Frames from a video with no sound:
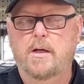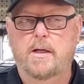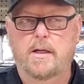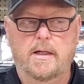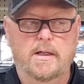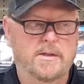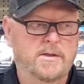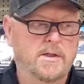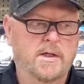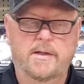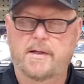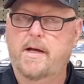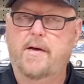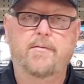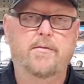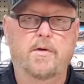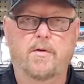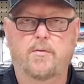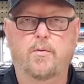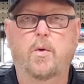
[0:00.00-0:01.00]
It doesn't
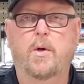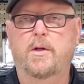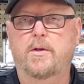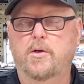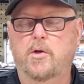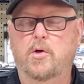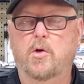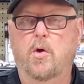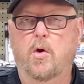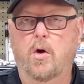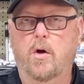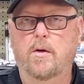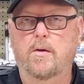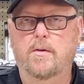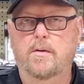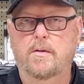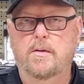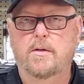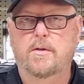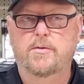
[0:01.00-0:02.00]
have enough weight in the car.
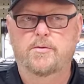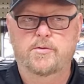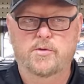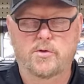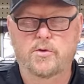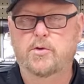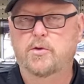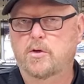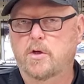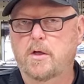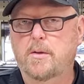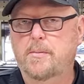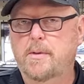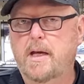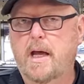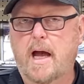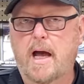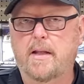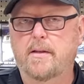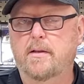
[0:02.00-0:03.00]
So you're going to be
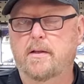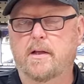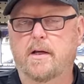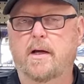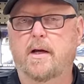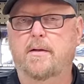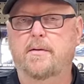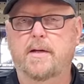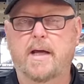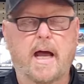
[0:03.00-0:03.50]
adding lead.